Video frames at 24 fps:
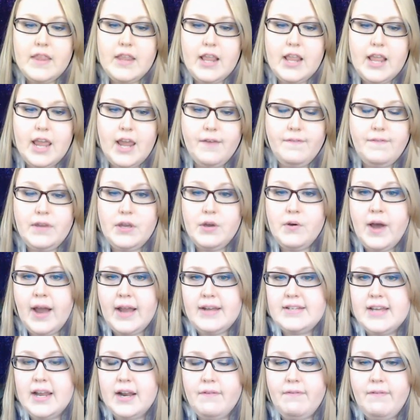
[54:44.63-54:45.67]
if you
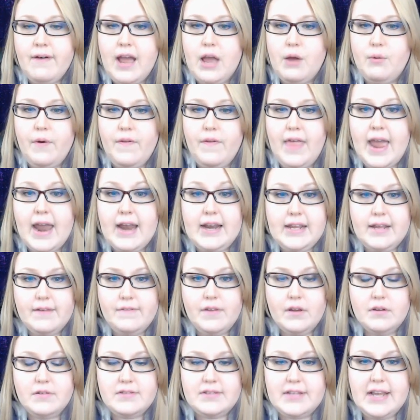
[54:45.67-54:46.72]
identify with any of
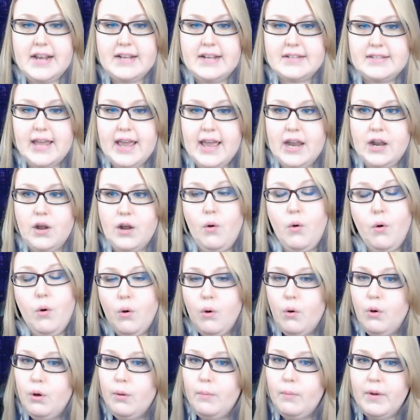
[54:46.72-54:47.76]
those things and a
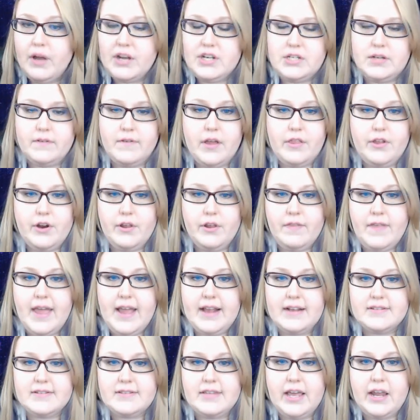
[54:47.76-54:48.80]
whole bunch of other
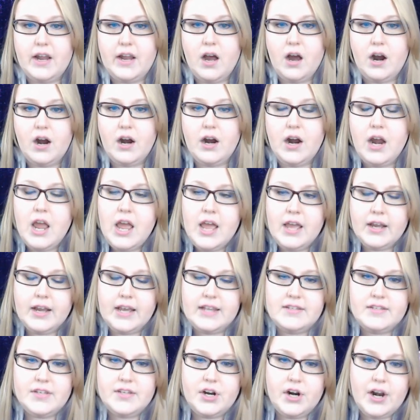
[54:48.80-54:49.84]
things that are
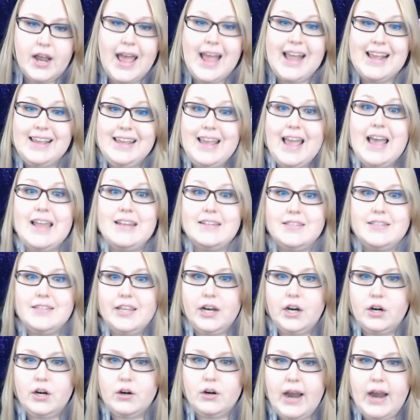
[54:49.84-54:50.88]
considered against the
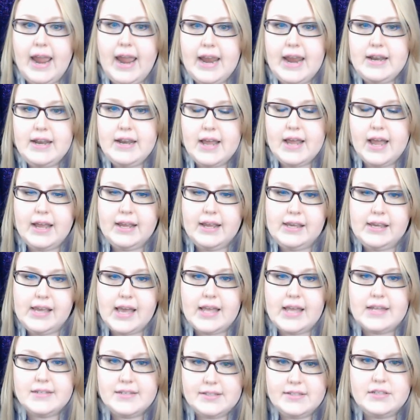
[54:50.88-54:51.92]
grain,
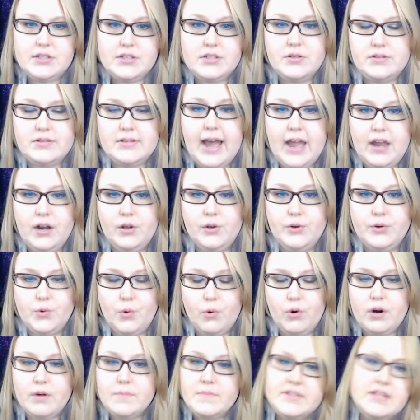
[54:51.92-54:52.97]
against societal
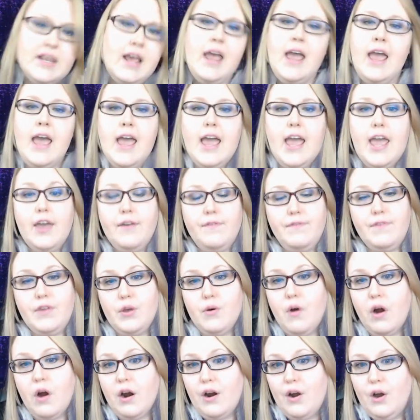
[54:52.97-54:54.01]
norms, if you
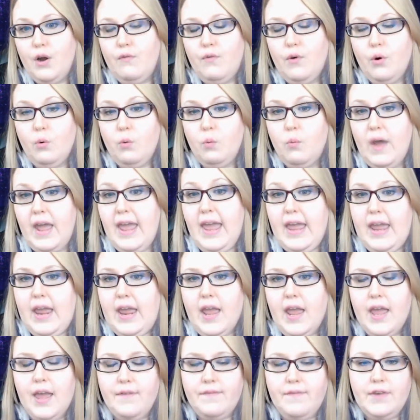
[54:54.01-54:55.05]
are overweight,
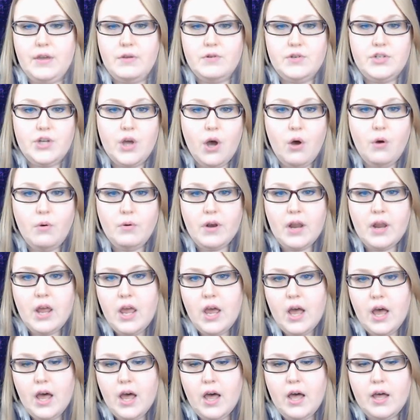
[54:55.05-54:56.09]
if you don't
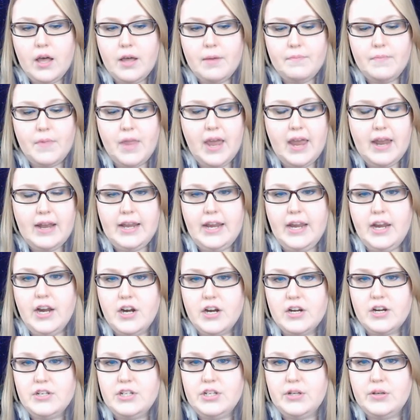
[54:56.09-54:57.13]
um,
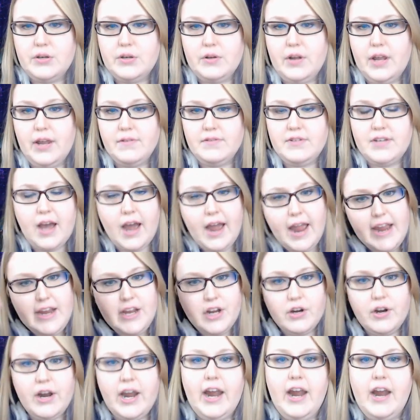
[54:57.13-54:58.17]
adhere to dyeing
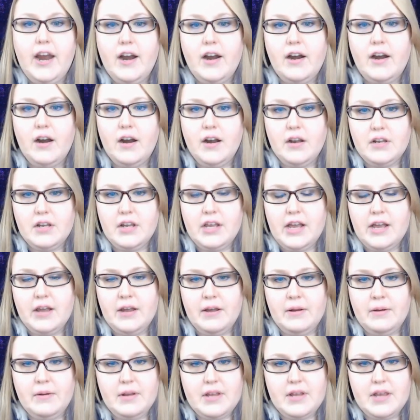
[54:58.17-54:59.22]
your hair
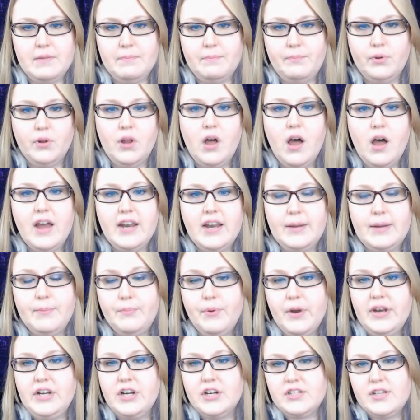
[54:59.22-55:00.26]
a, a blonde and
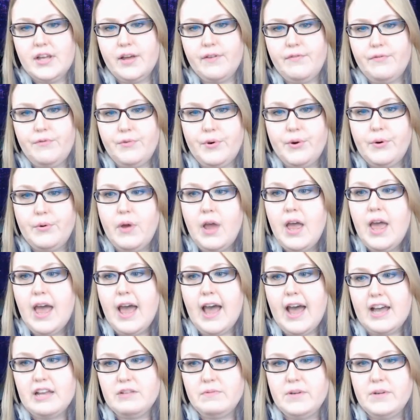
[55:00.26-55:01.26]
putting yourself through, as we